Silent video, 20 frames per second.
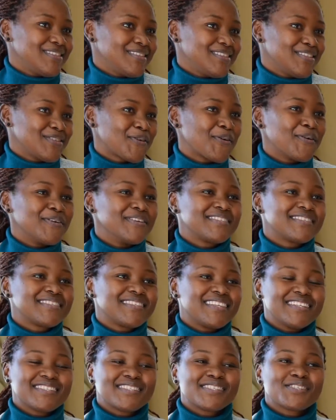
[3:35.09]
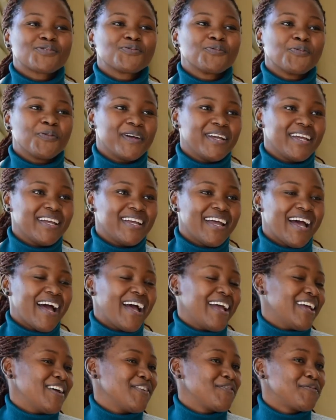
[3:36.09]
because this is where I
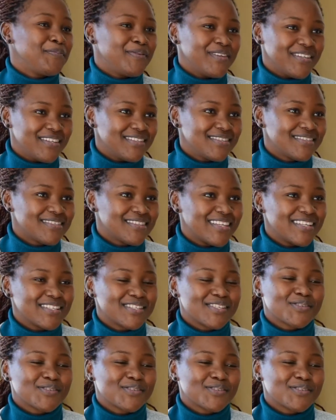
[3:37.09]
have peace, this